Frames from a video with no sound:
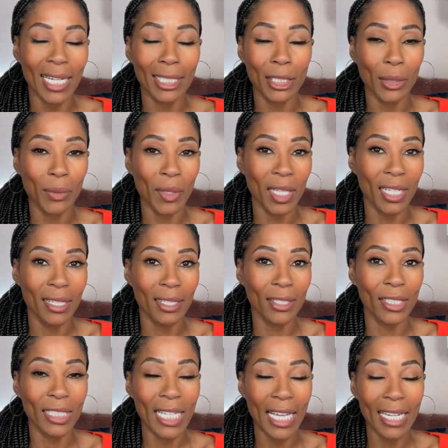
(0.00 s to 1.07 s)
I don't think
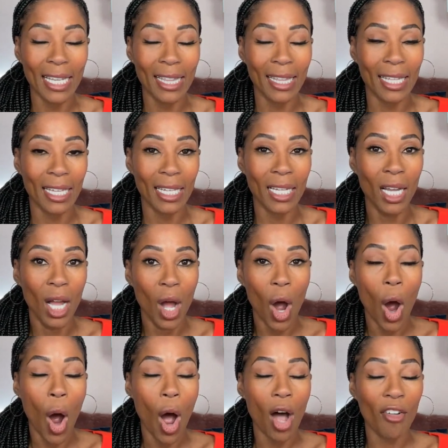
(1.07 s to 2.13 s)
there's anything
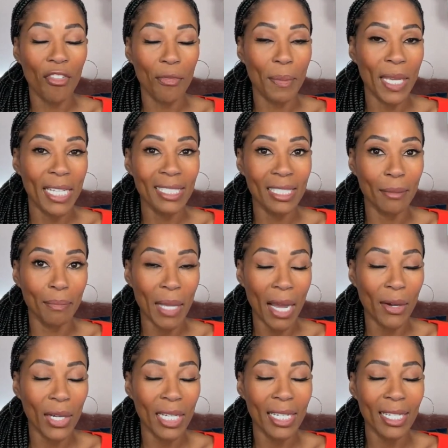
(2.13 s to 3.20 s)
off base
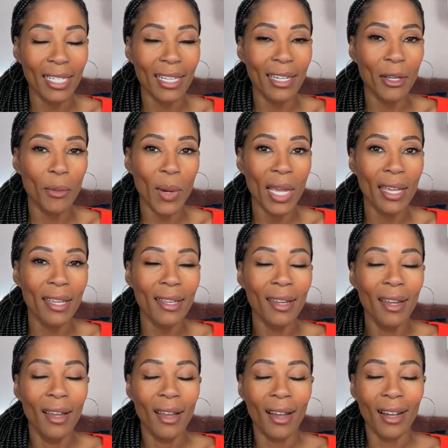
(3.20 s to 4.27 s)
about it in any way
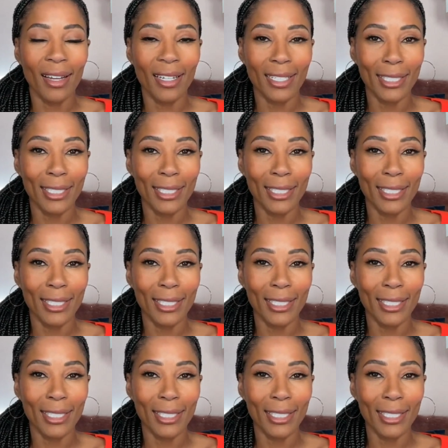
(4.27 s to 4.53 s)
uh,